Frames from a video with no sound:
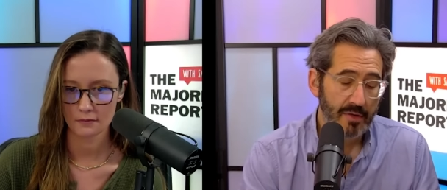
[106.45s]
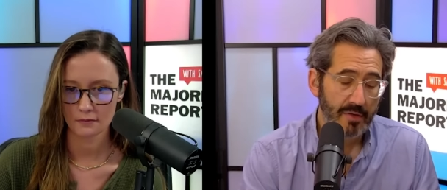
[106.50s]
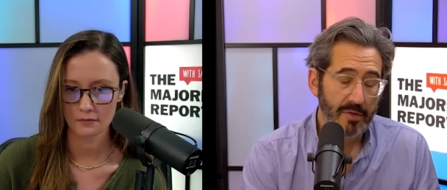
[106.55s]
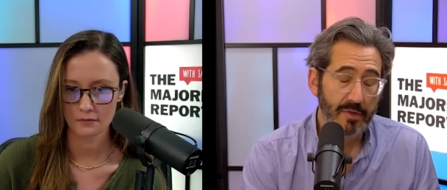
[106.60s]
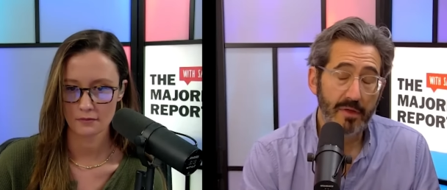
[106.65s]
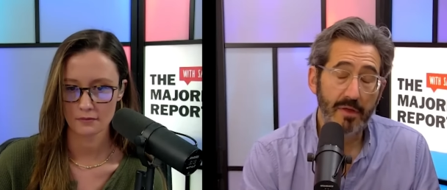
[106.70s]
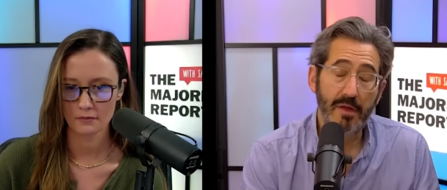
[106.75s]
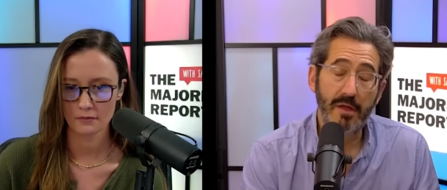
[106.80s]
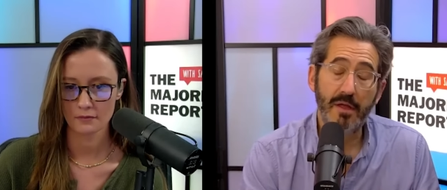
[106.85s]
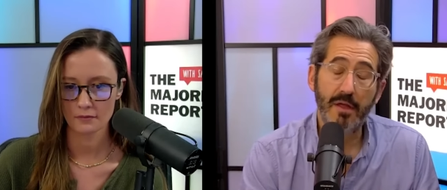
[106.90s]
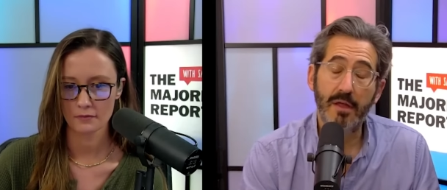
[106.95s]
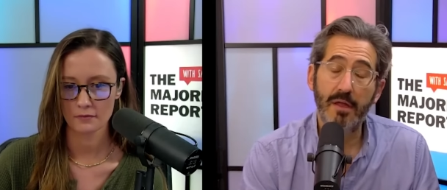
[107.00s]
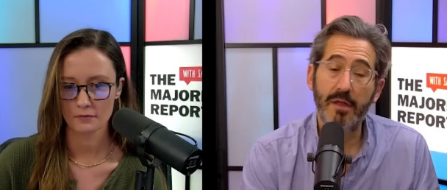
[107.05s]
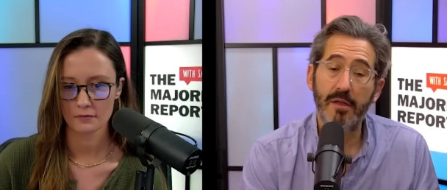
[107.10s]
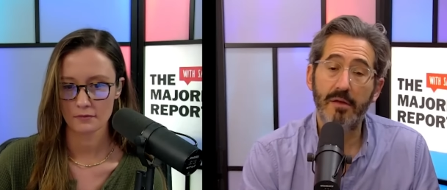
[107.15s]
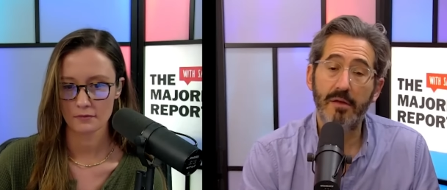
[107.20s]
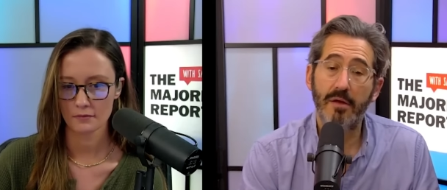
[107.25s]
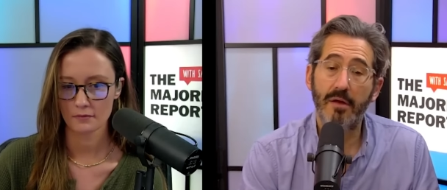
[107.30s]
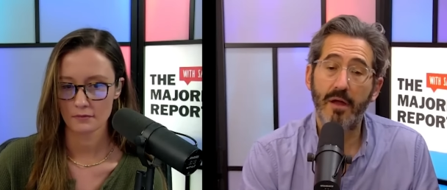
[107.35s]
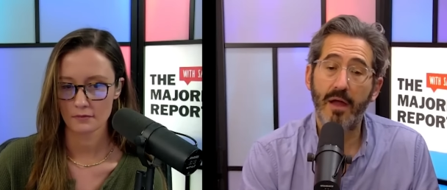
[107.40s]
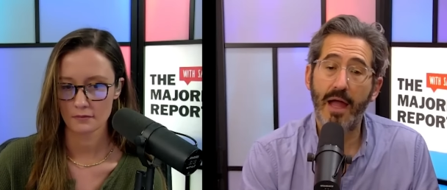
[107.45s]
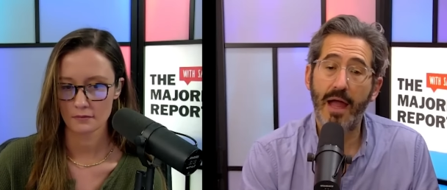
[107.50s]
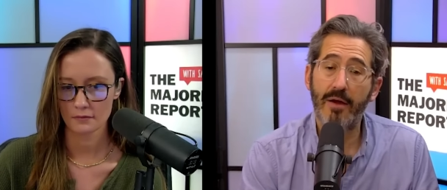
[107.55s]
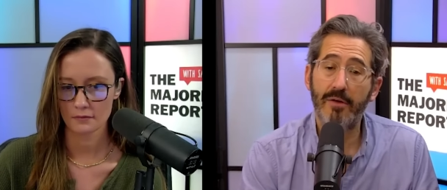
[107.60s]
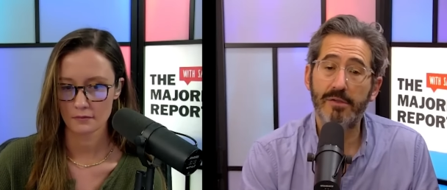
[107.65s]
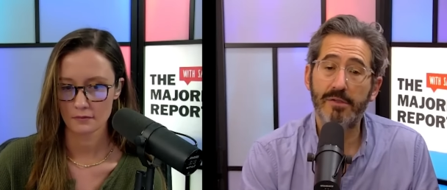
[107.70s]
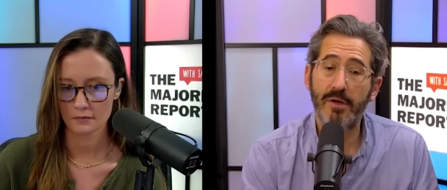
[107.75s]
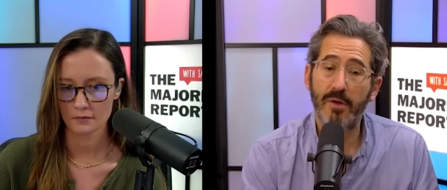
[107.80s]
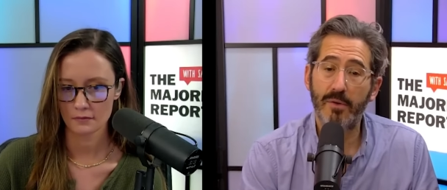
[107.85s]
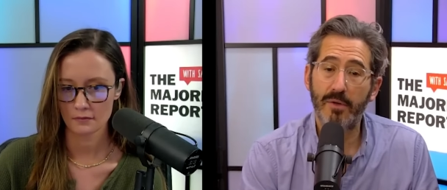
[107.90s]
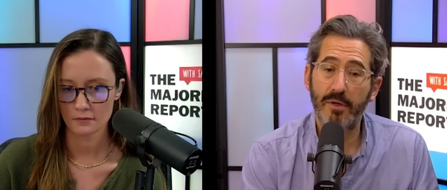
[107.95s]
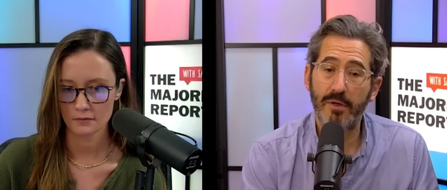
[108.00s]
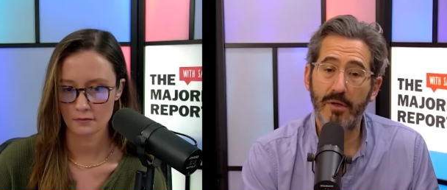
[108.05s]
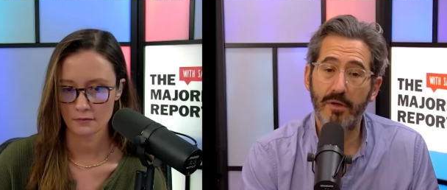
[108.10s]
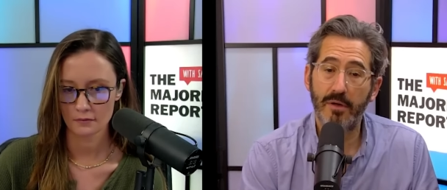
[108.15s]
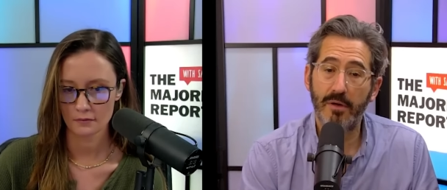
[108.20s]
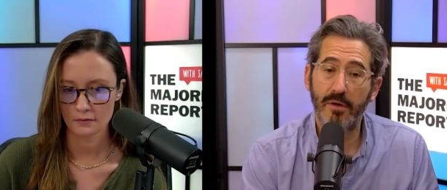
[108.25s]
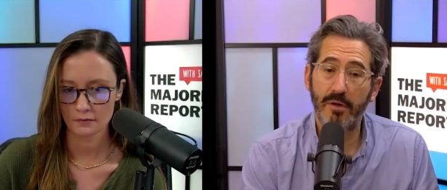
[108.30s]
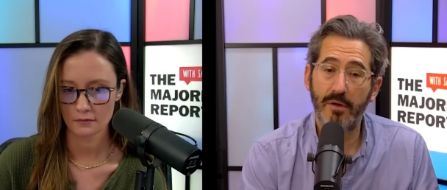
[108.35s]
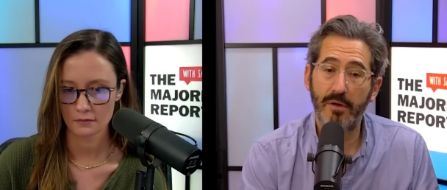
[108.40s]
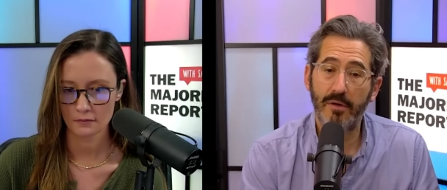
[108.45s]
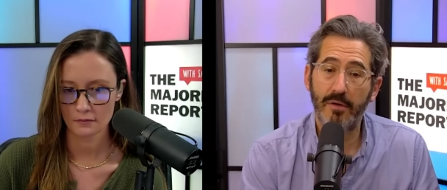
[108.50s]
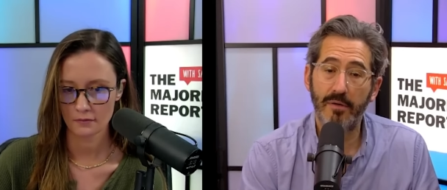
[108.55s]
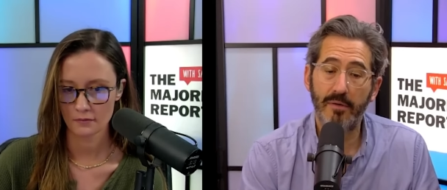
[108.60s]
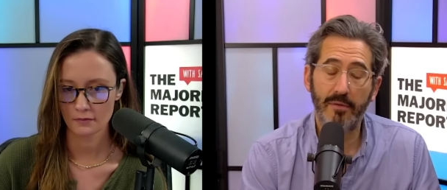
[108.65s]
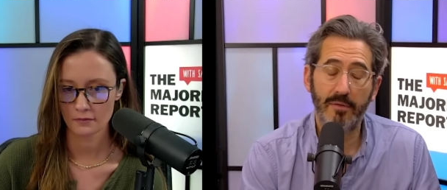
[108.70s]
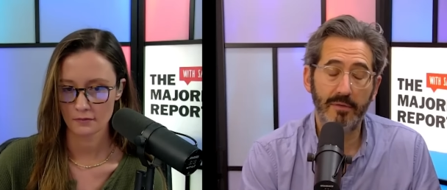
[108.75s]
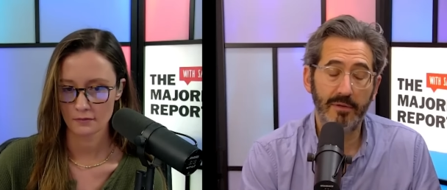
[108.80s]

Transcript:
Speaker 1: the Arizona uh,